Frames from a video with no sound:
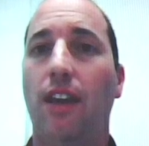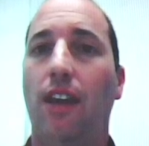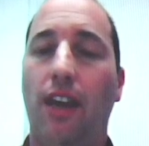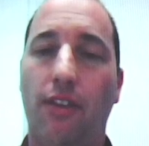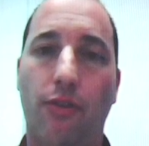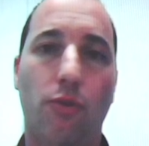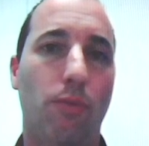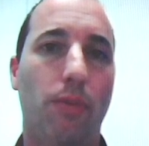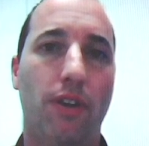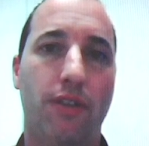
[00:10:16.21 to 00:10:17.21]
and the thought
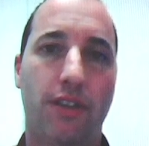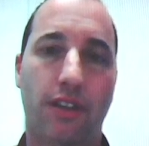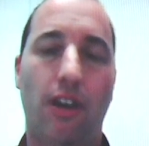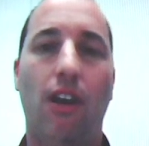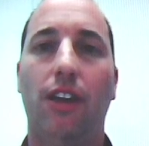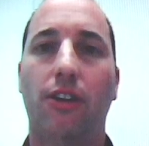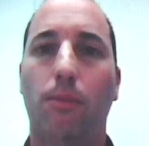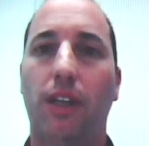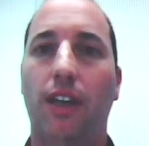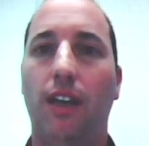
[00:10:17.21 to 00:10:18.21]
processes are highly
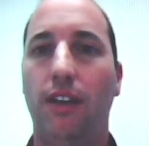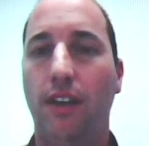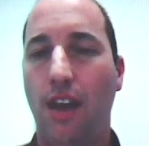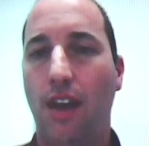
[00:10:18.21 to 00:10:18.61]
complicated.